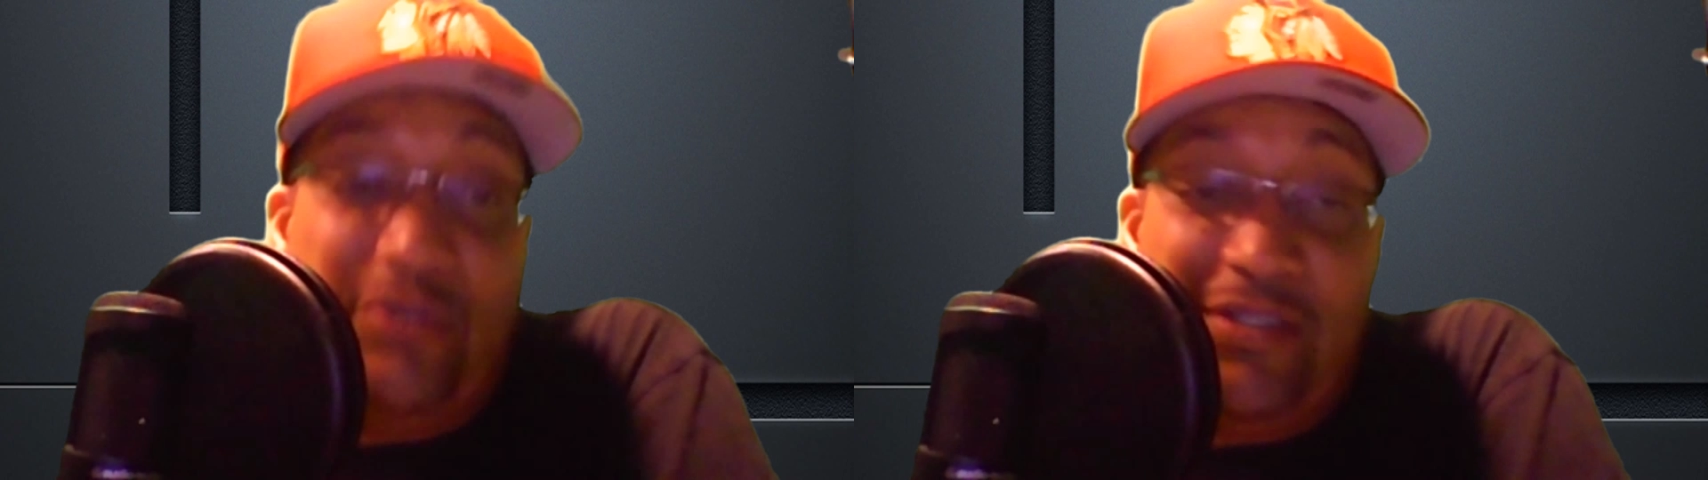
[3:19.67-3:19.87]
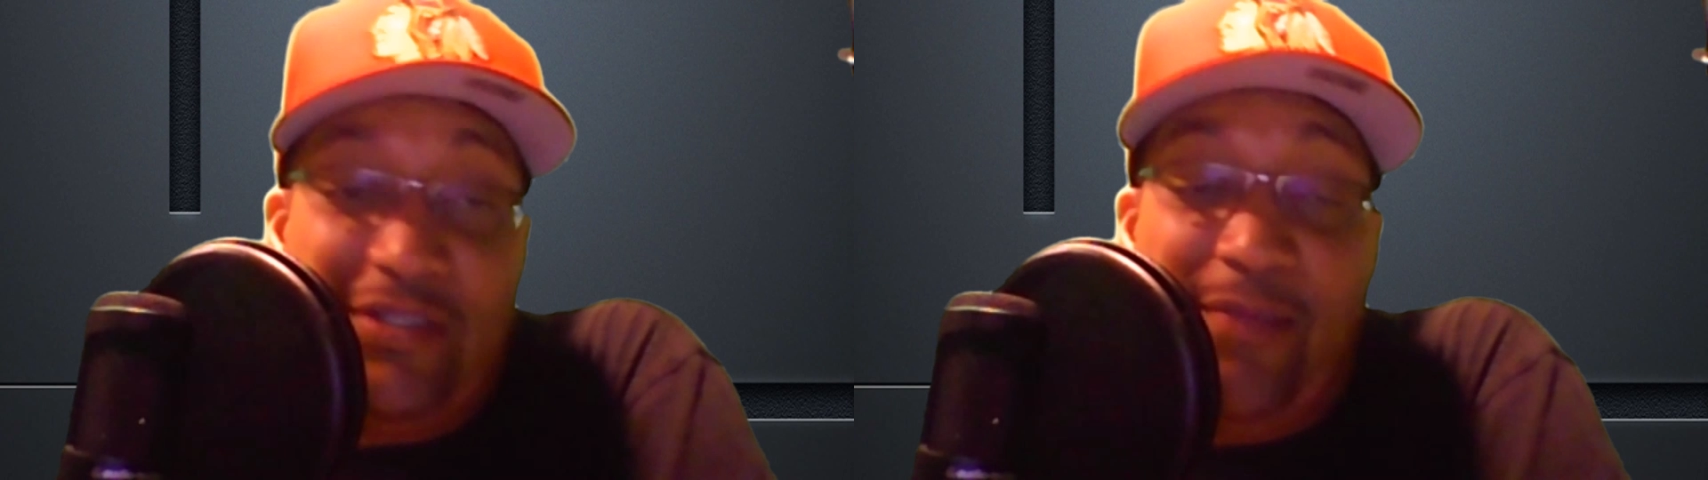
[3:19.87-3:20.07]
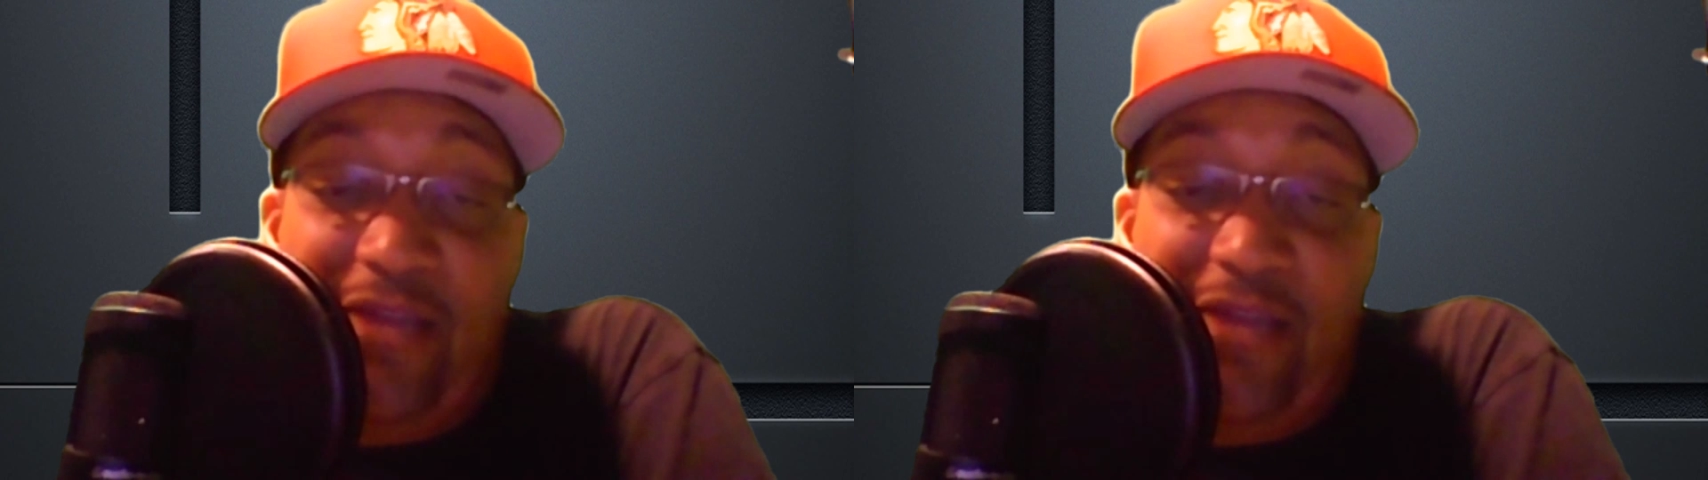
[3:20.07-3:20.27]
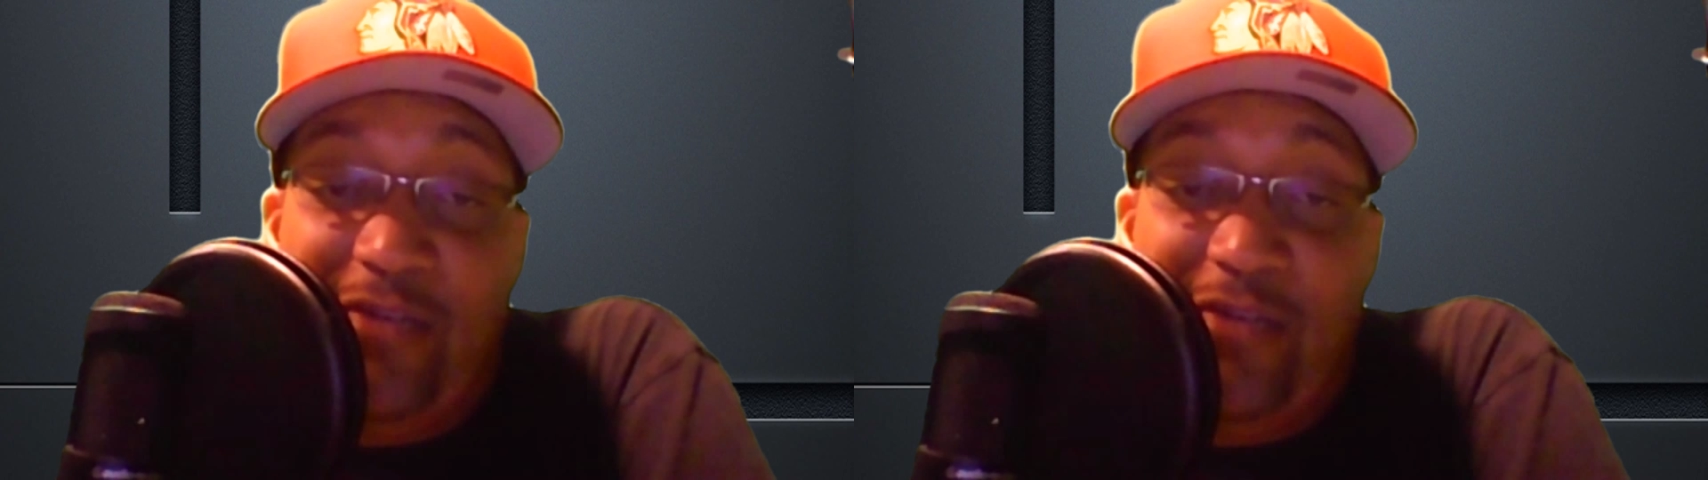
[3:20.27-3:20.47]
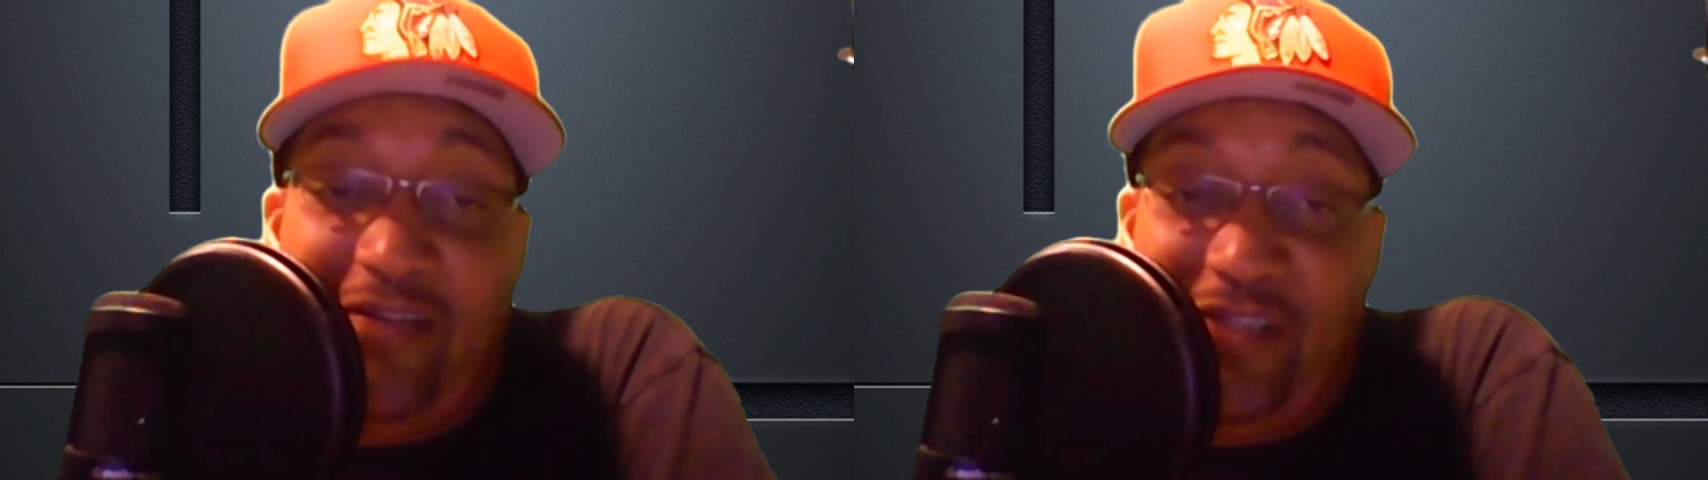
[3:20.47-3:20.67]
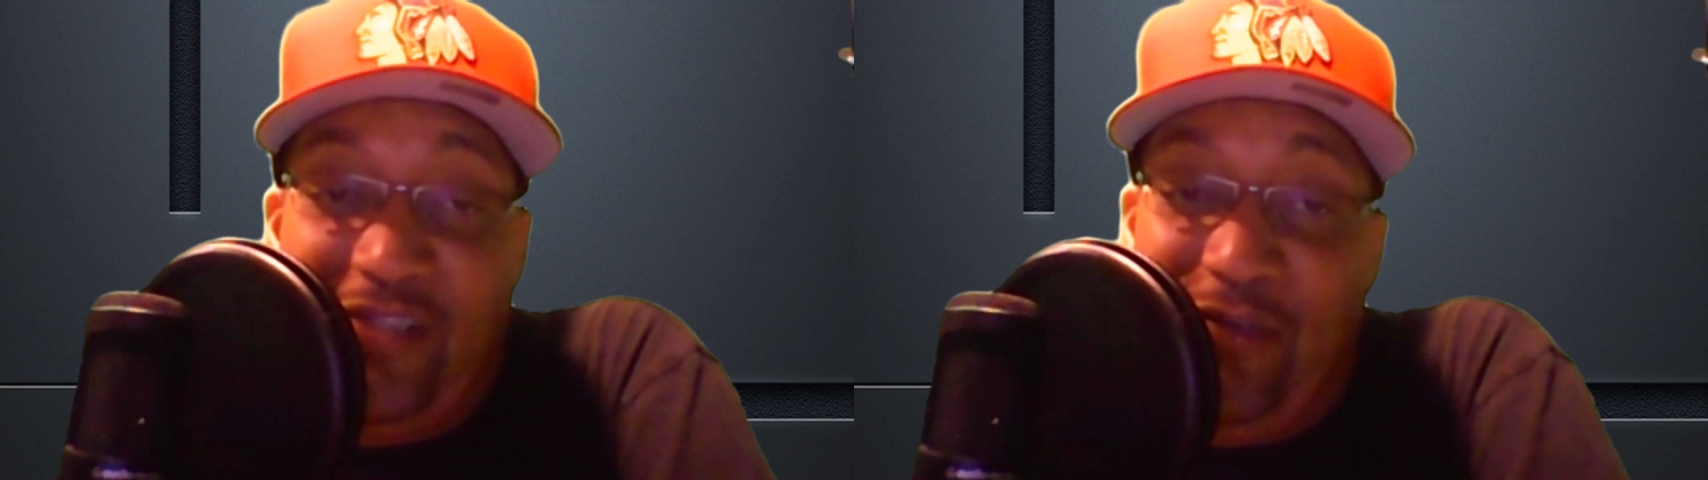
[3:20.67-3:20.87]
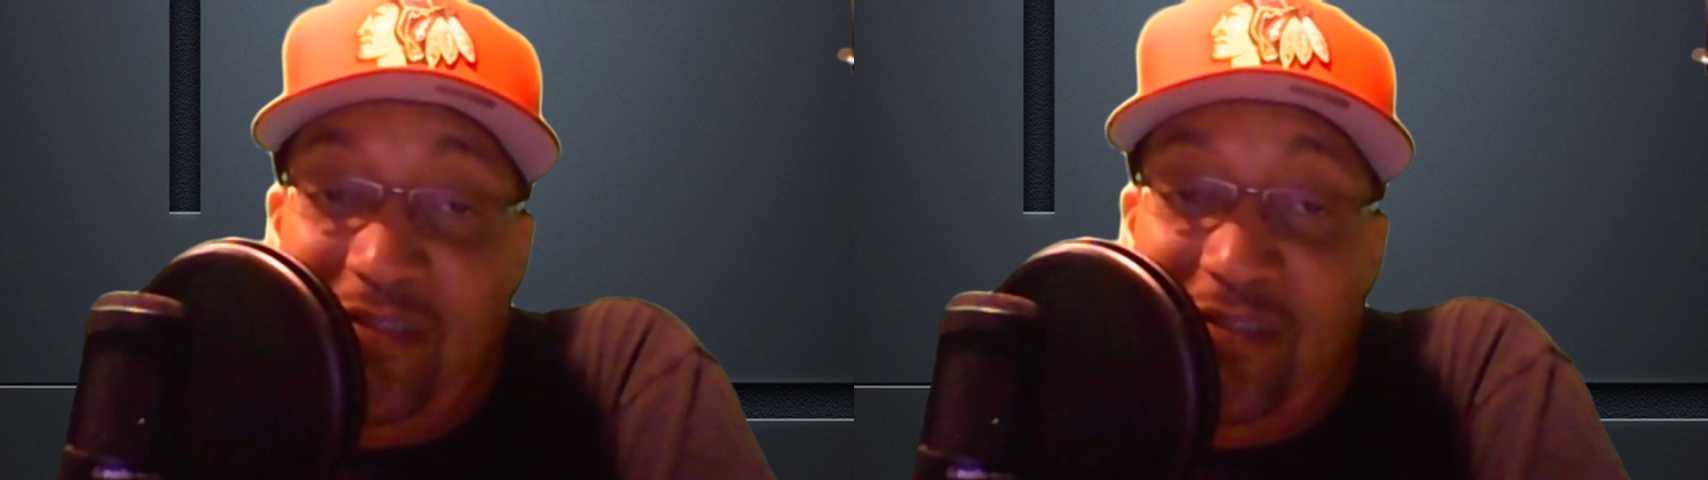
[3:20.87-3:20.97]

to Matthew Dellavedova.